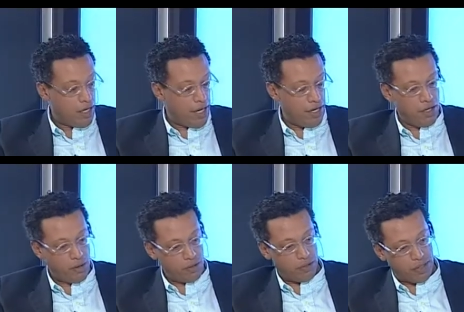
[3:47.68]
And you
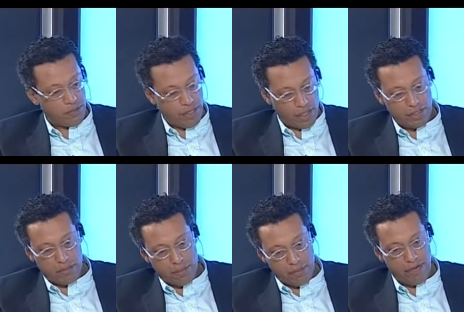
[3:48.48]
know, something else
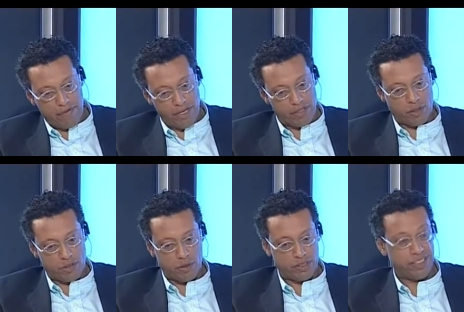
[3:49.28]
about being first
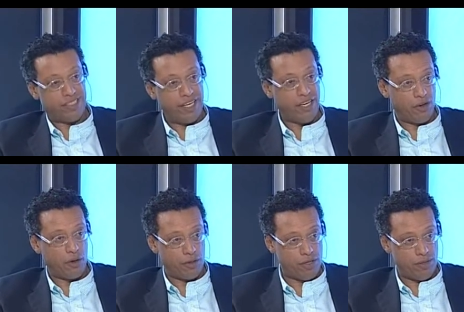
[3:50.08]
also is sustaining
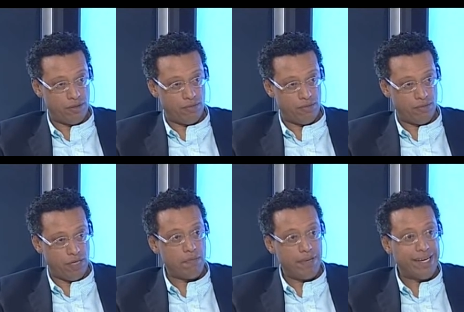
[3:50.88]
growth
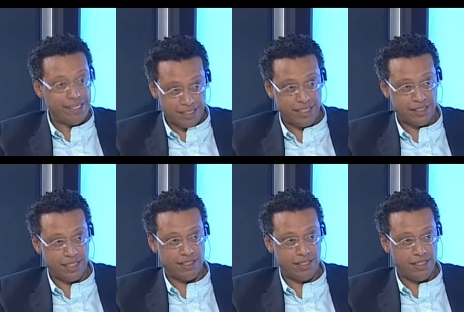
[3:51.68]
and being
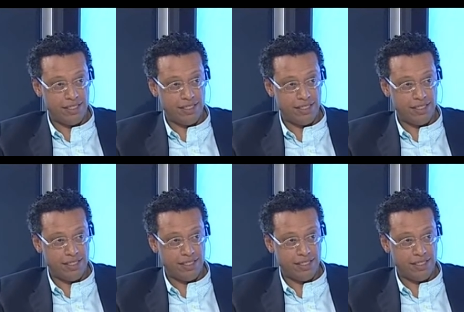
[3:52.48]
consistent.